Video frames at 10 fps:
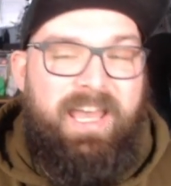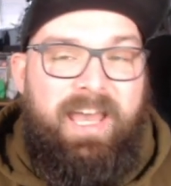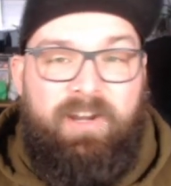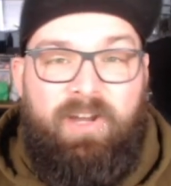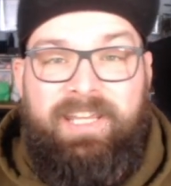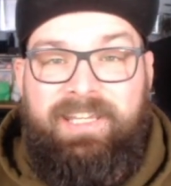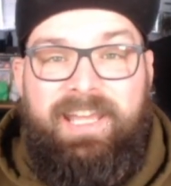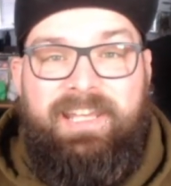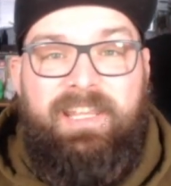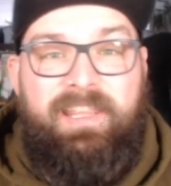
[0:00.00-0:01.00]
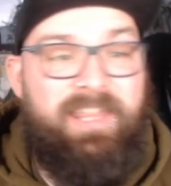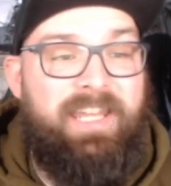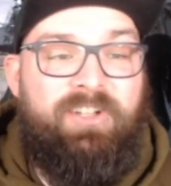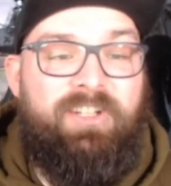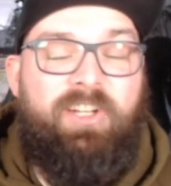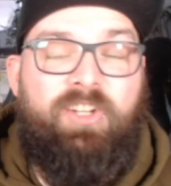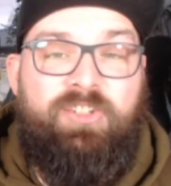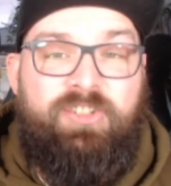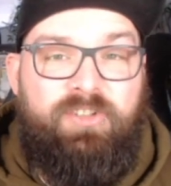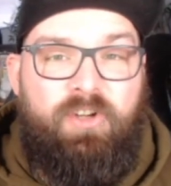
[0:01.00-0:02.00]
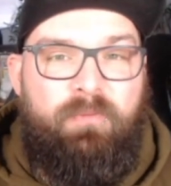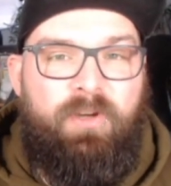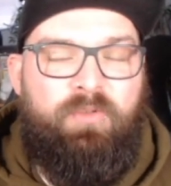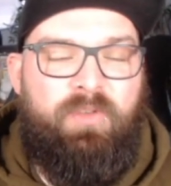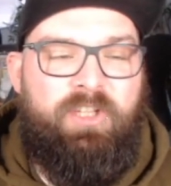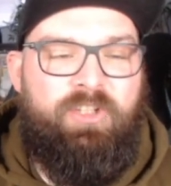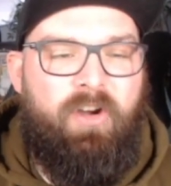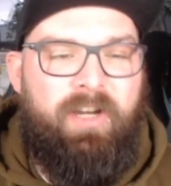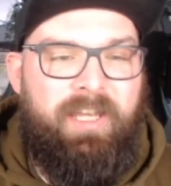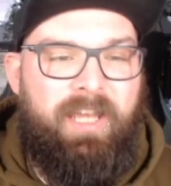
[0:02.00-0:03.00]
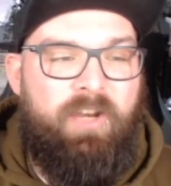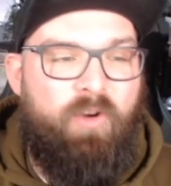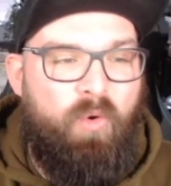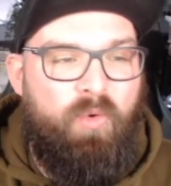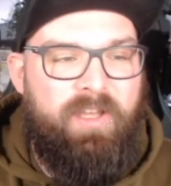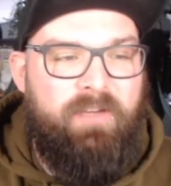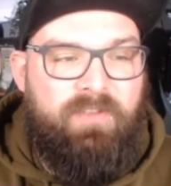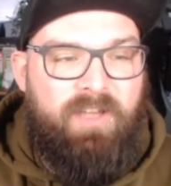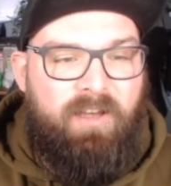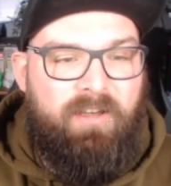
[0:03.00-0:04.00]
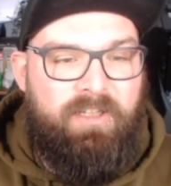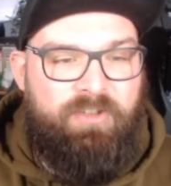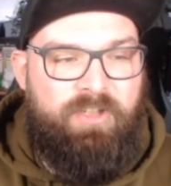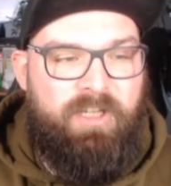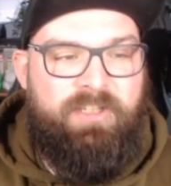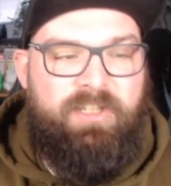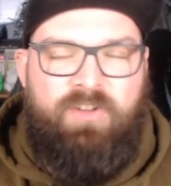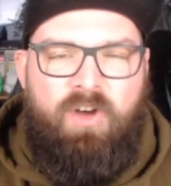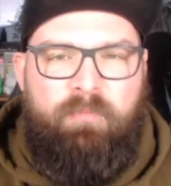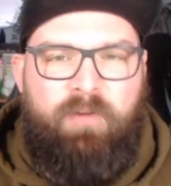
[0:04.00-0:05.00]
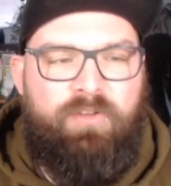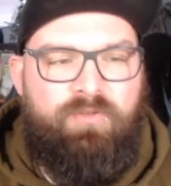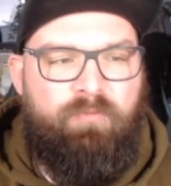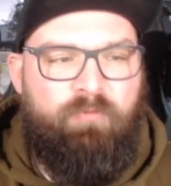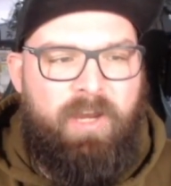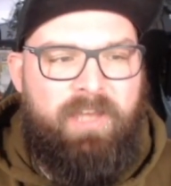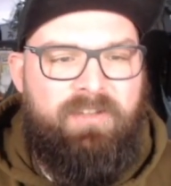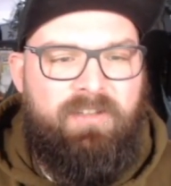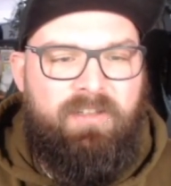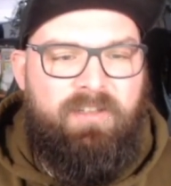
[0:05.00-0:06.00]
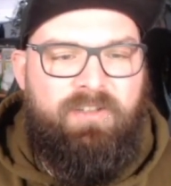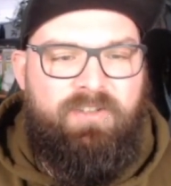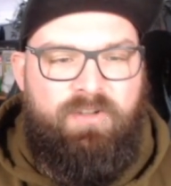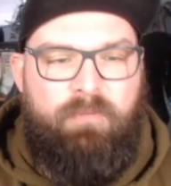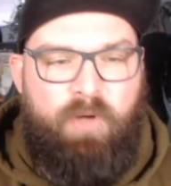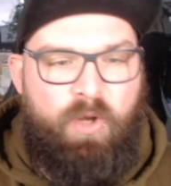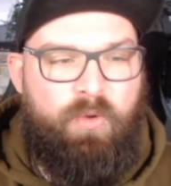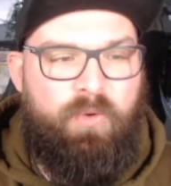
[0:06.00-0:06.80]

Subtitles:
And again, they could have done so much with this shiny, and all they've done is changed its eyebrows from red to blue.